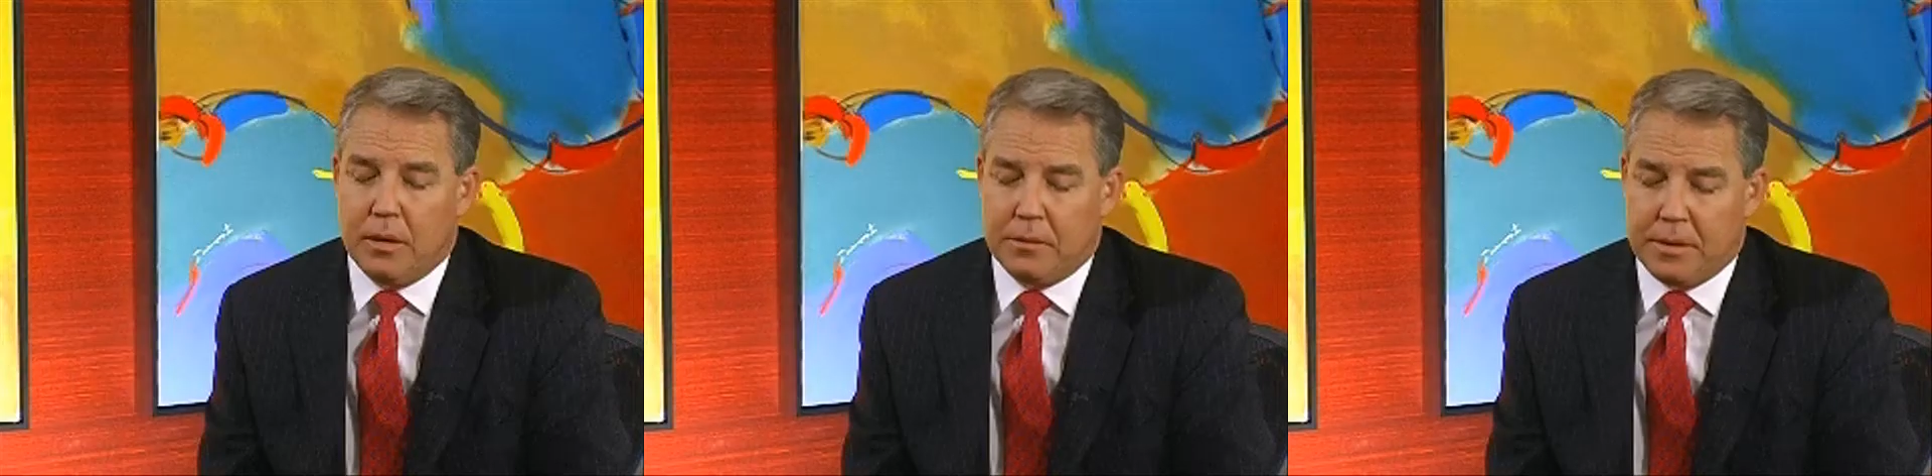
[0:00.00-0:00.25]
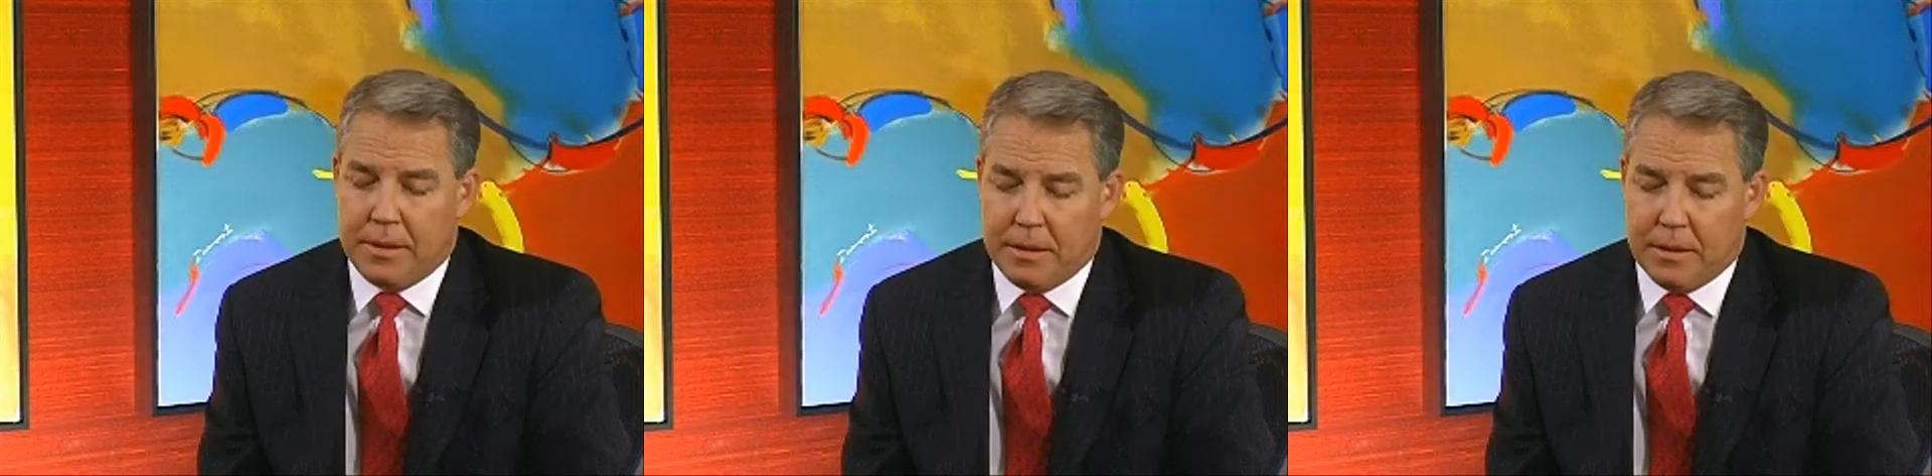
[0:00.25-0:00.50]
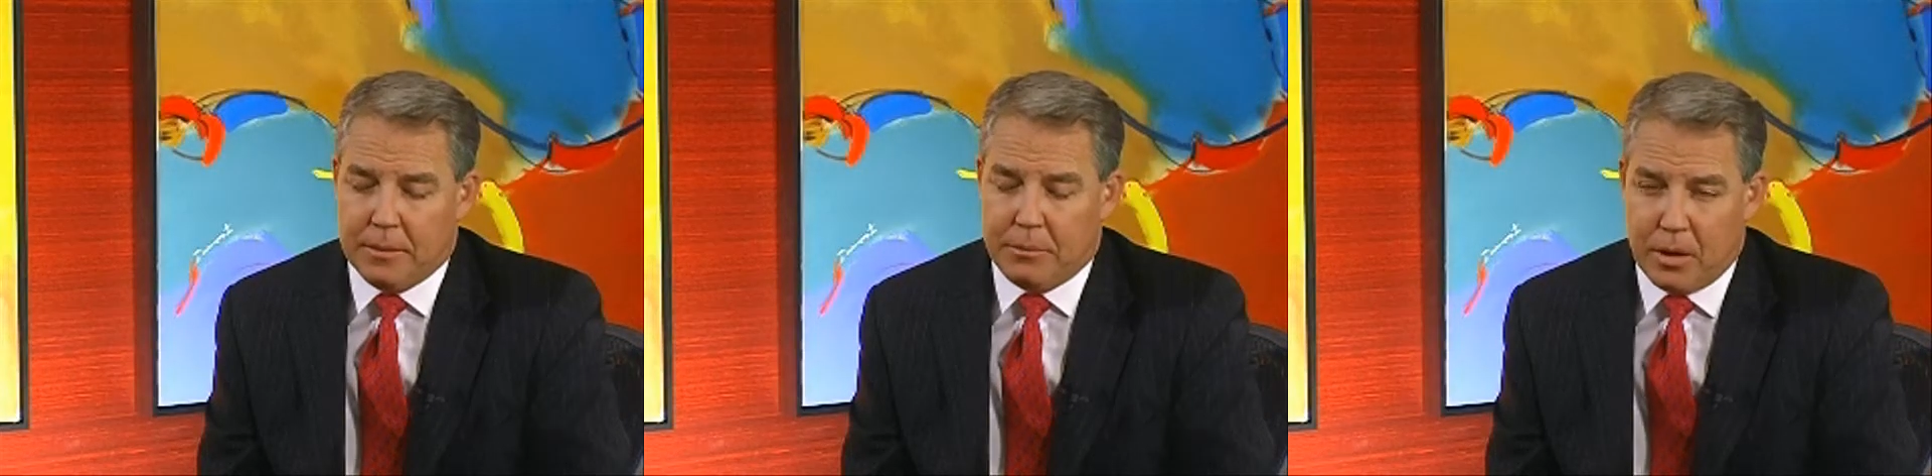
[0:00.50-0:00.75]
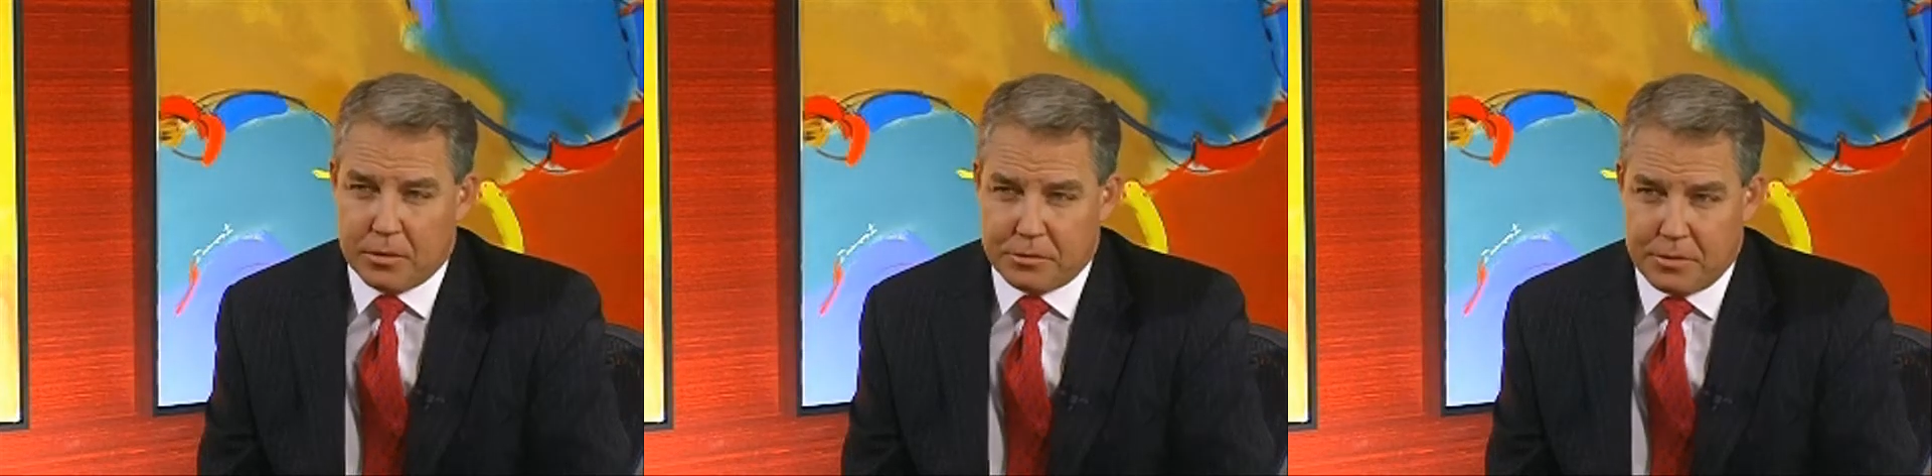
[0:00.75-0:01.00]
On the
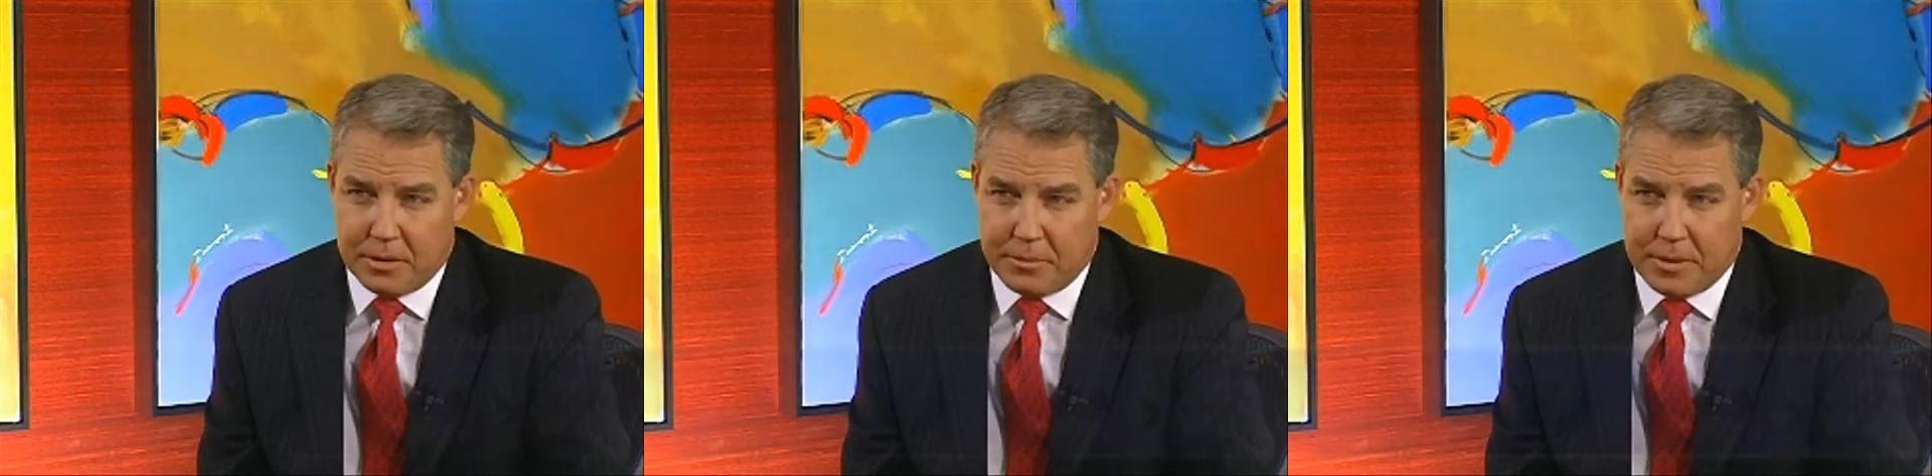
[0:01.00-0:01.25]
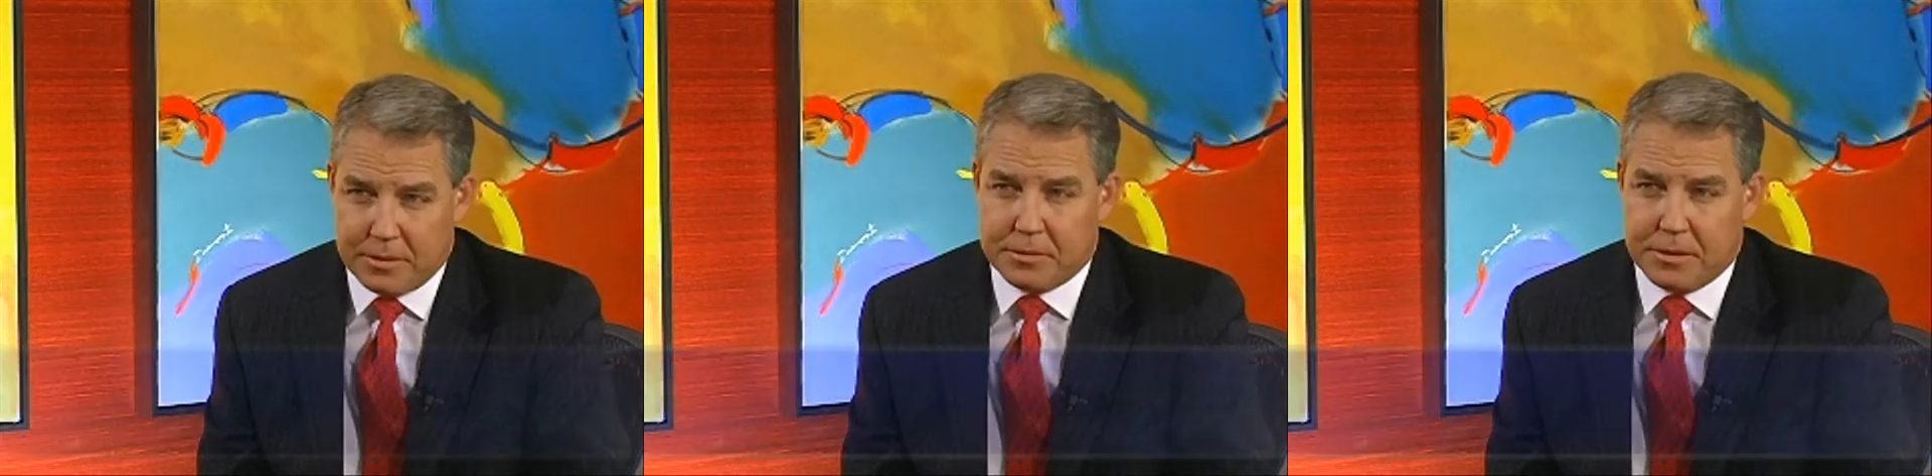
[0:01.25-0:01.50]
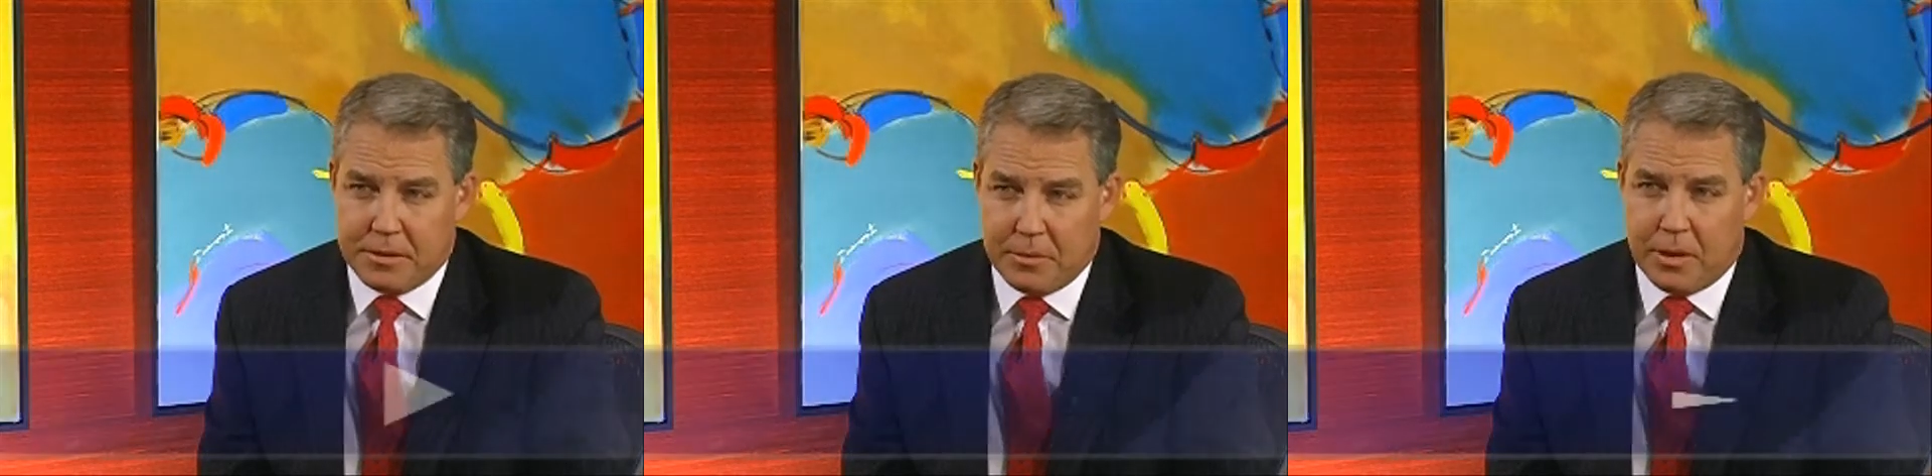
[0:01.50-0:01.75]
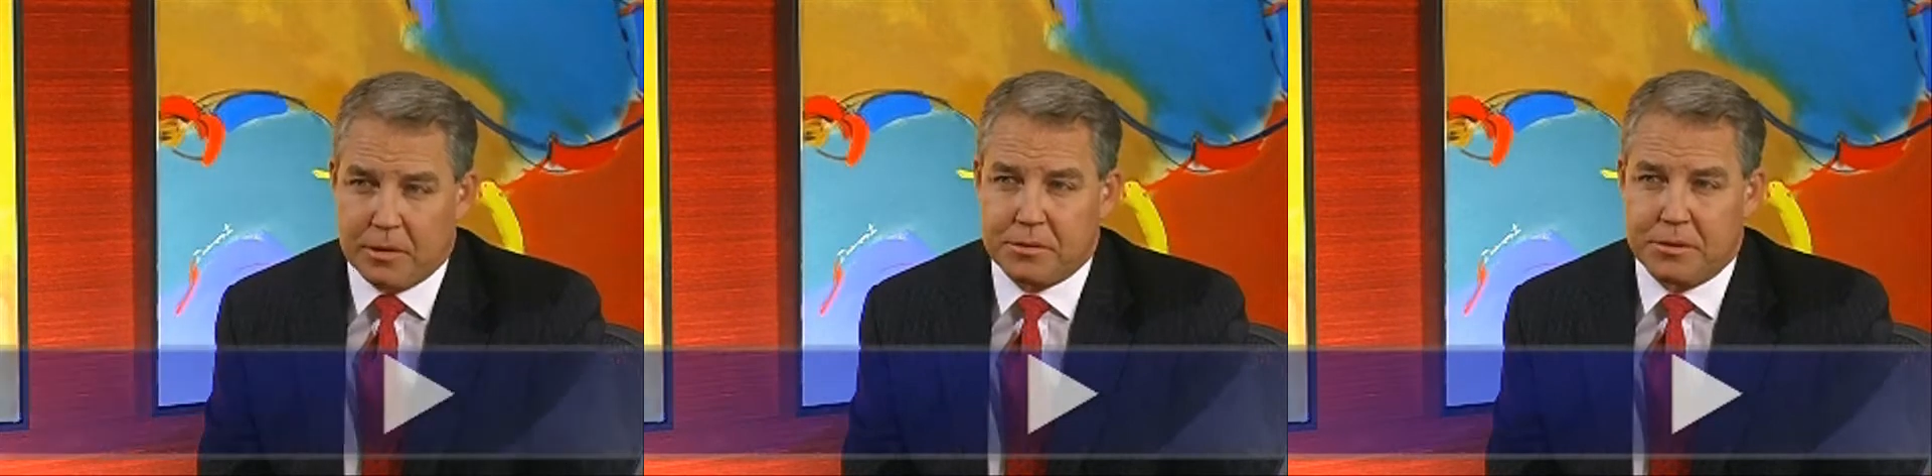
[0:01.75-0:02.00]
barge drilling business in
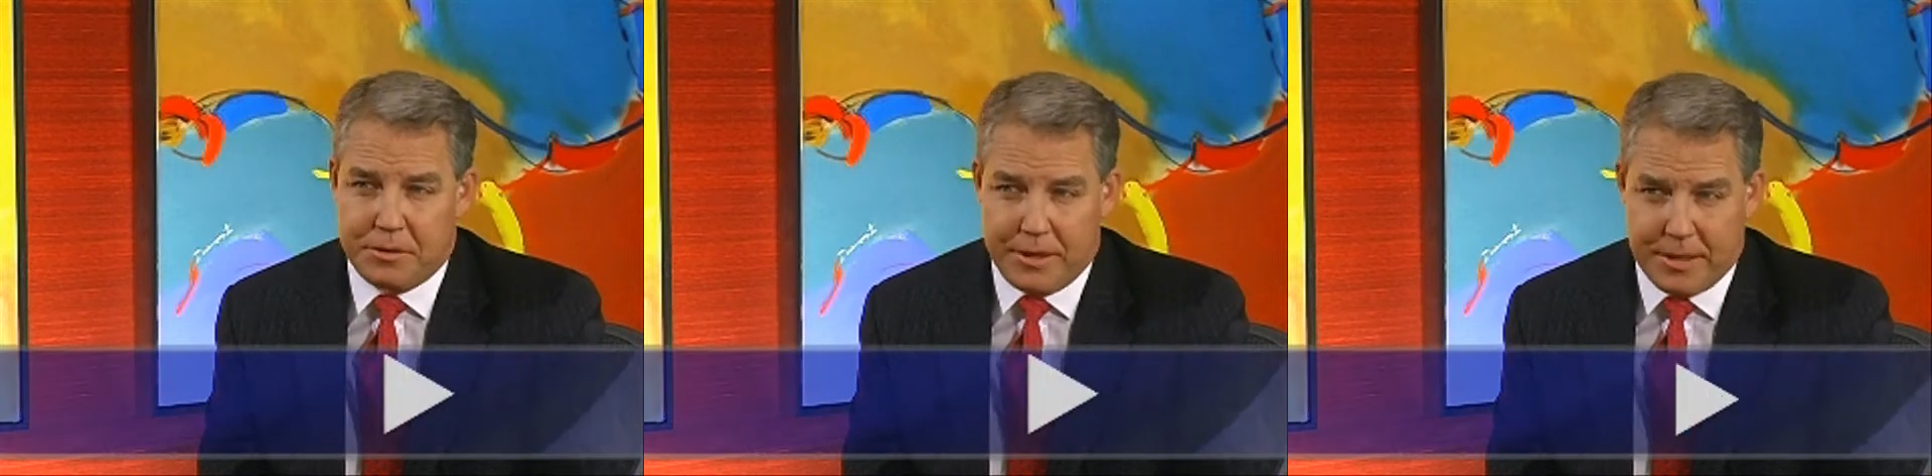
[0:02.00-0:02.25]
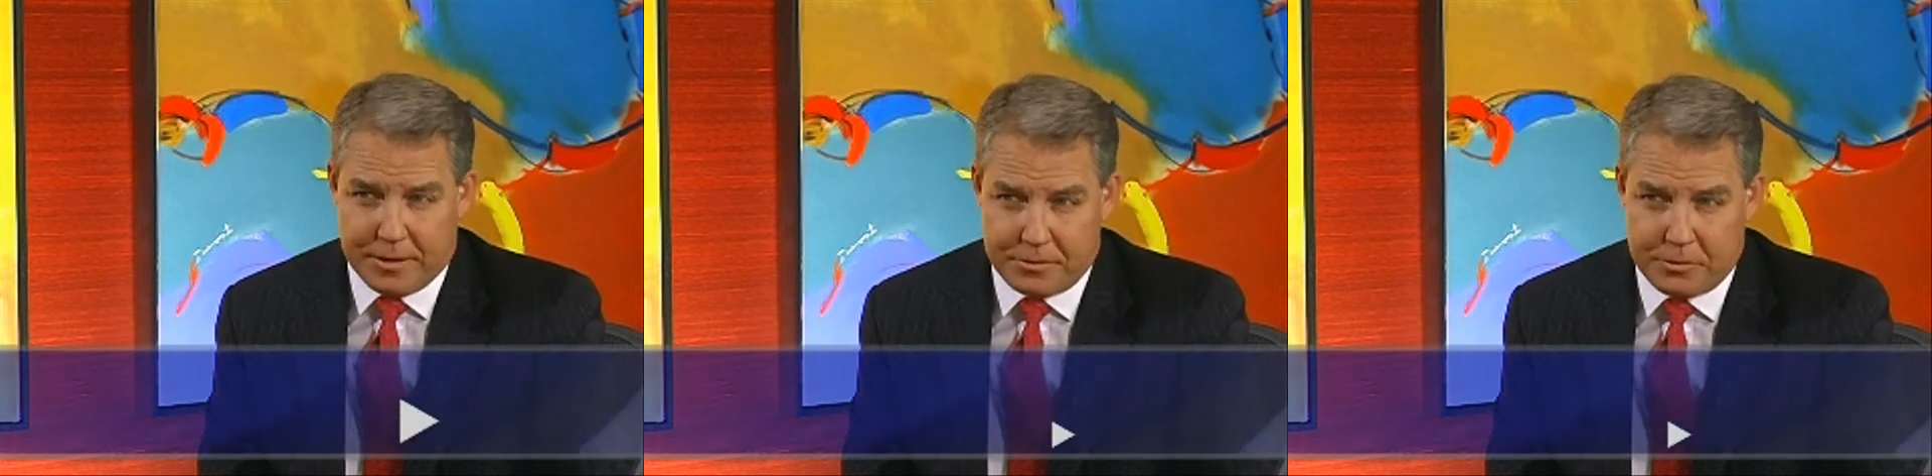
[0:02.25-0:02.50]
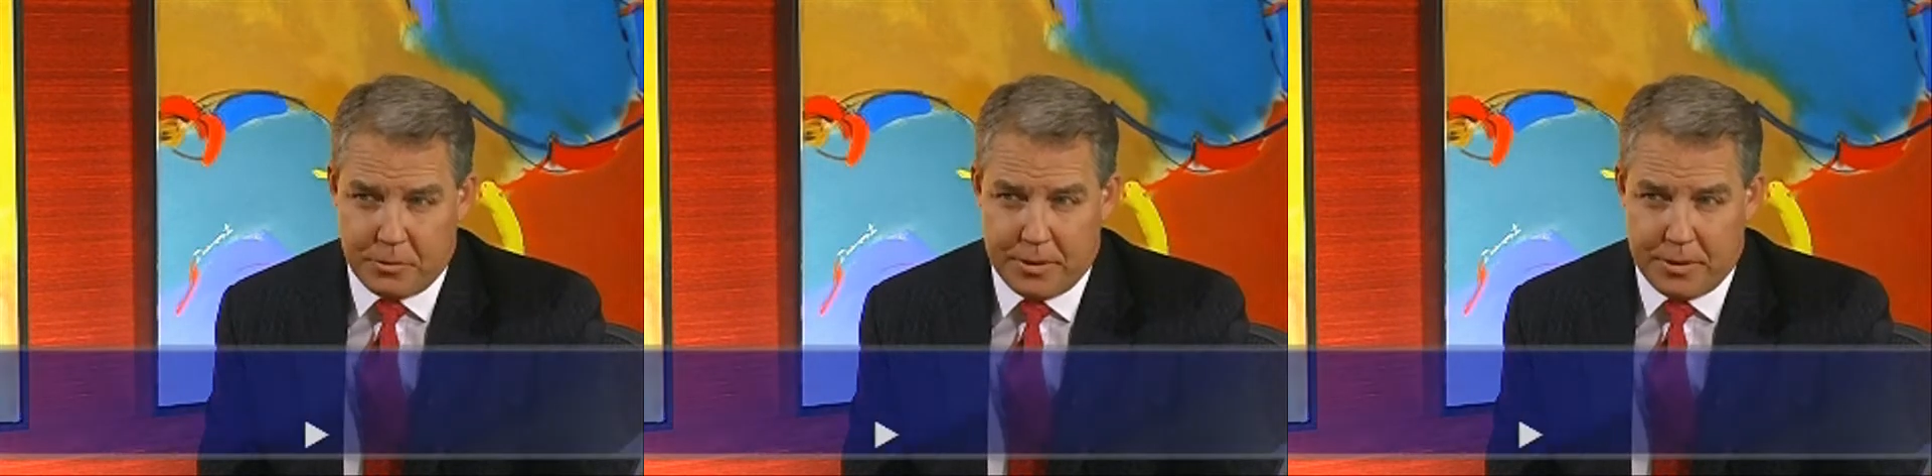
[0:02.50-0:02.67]
the marshes, yes.